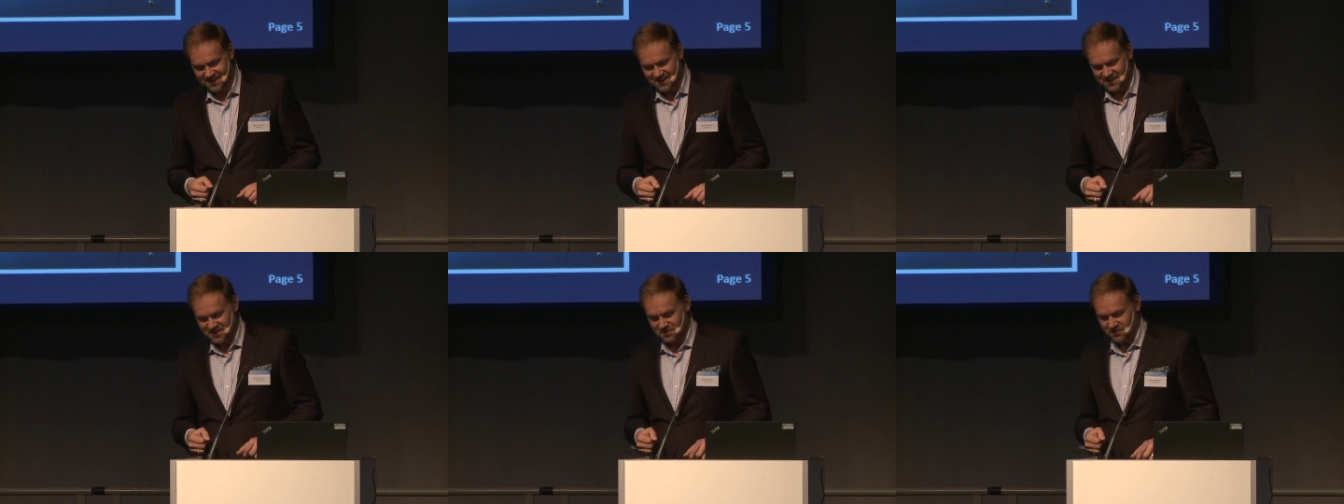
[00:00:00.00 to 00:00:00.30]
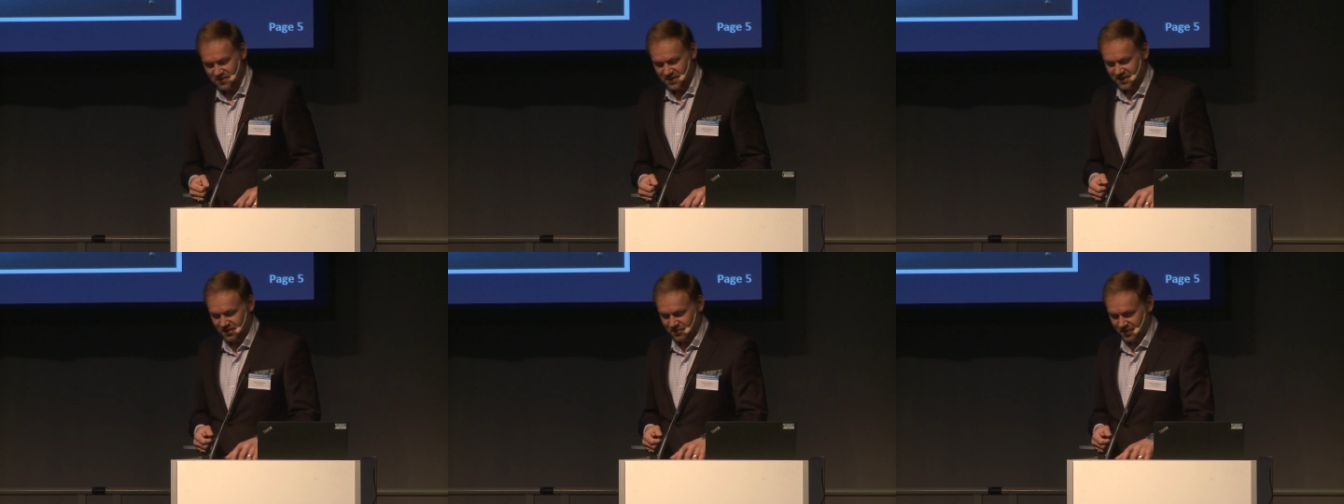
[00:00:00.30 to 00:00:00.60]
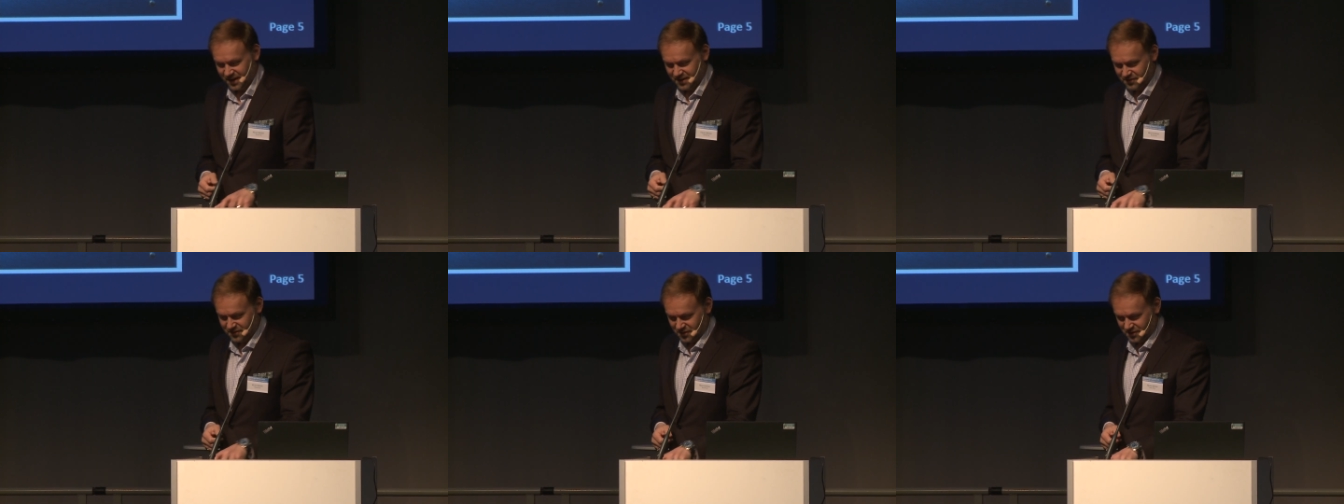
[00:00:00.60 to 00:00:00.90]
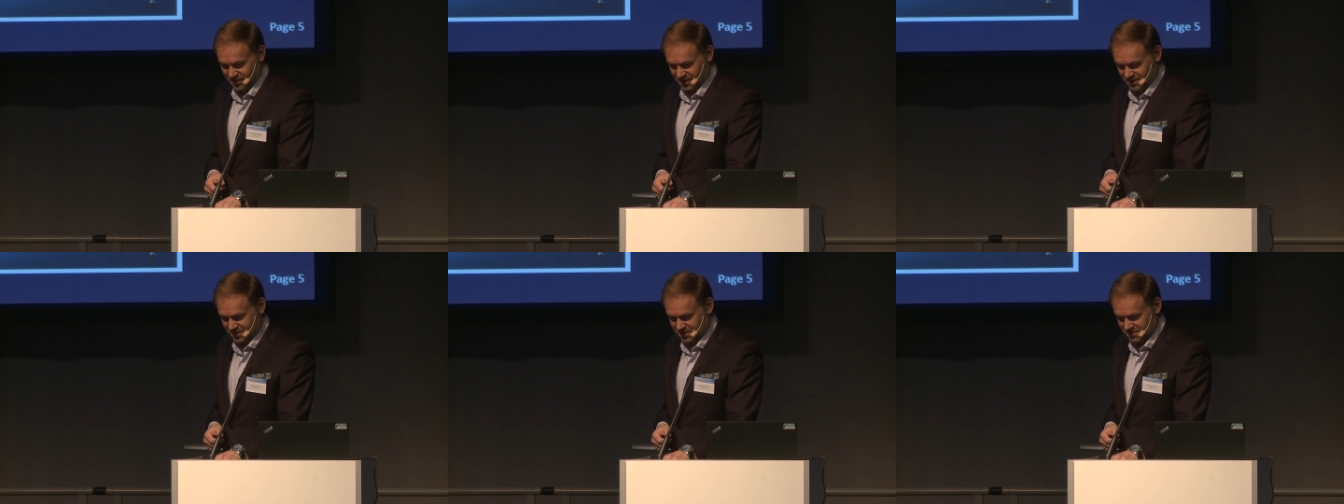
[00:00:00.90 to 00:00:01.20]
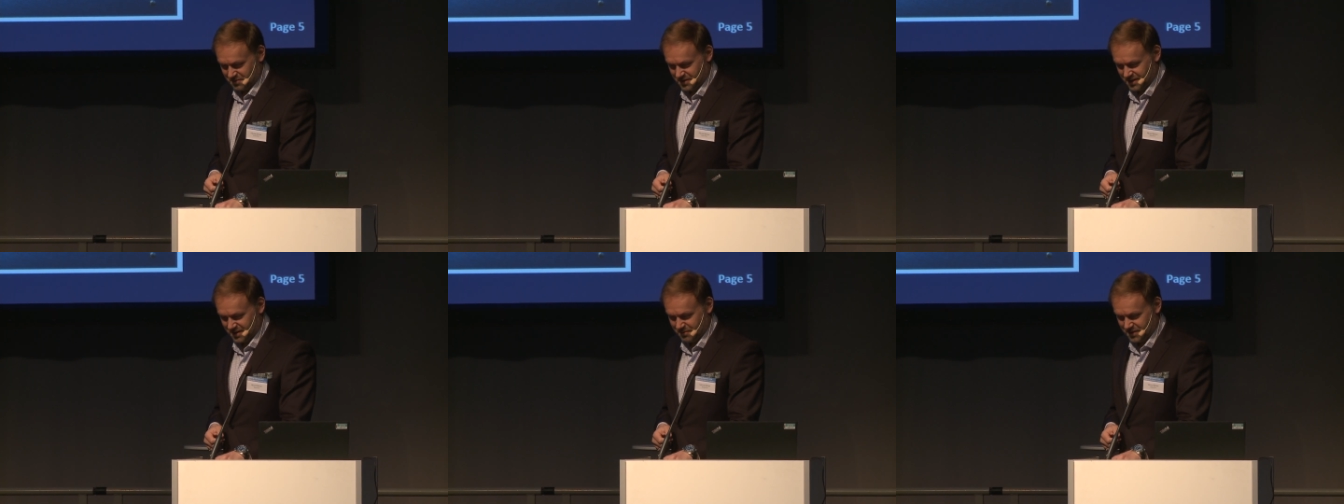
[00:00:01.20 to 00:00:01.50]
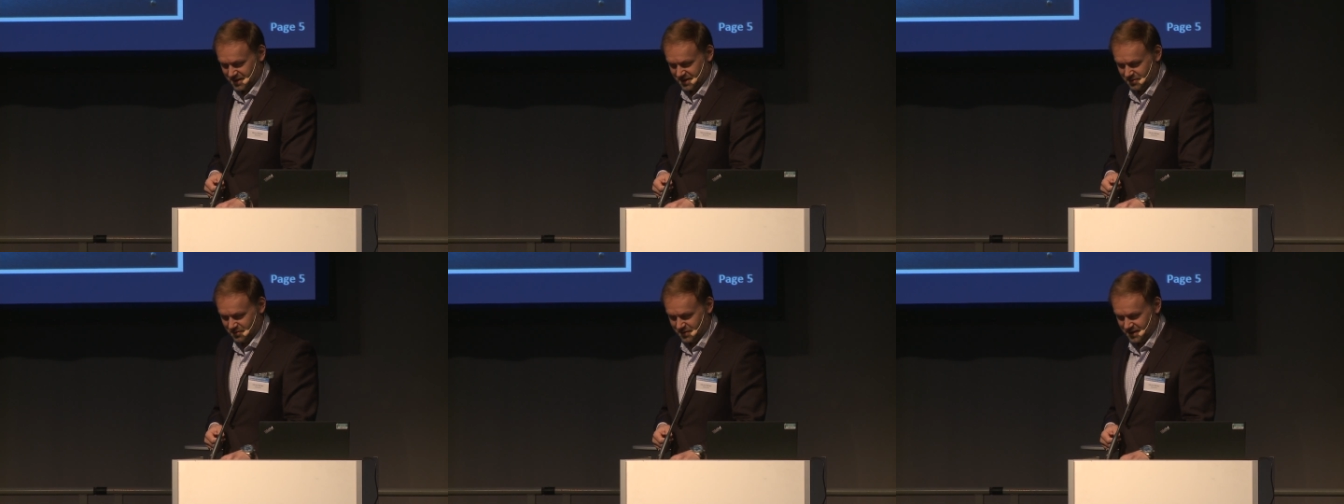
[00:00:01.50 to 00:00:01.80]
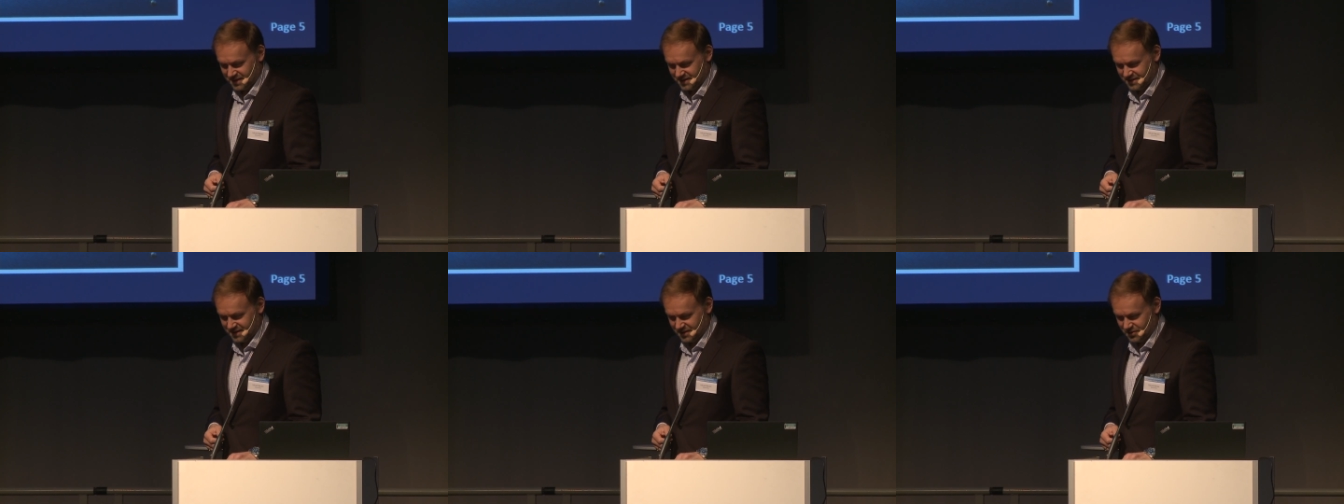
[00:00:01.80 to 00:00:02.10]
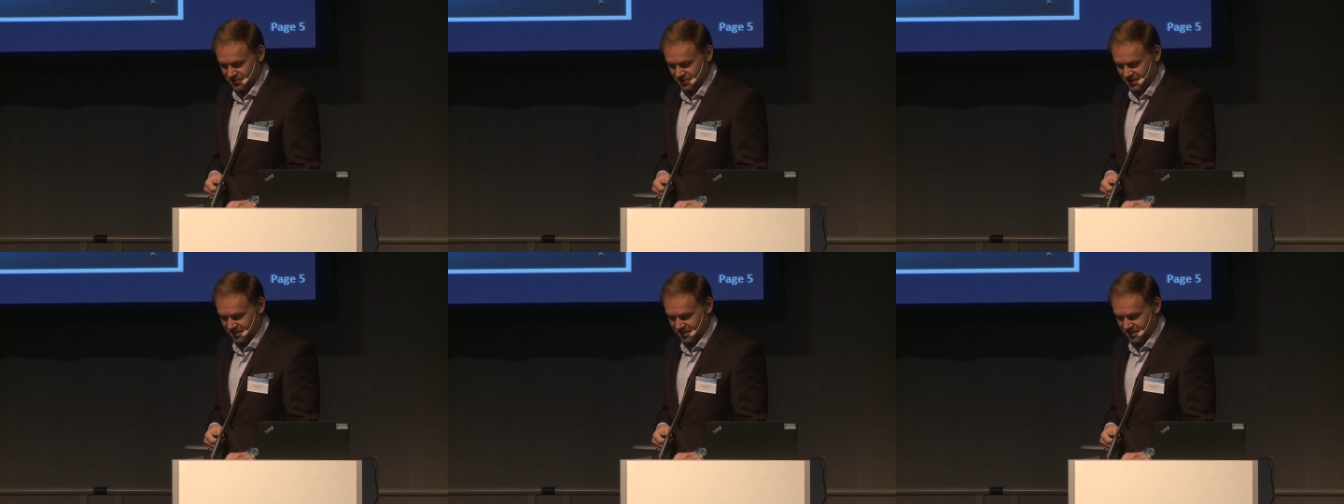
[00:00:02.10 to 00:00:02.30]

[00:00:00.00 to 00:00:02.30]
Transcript: it's a very grateful customer in many ways that you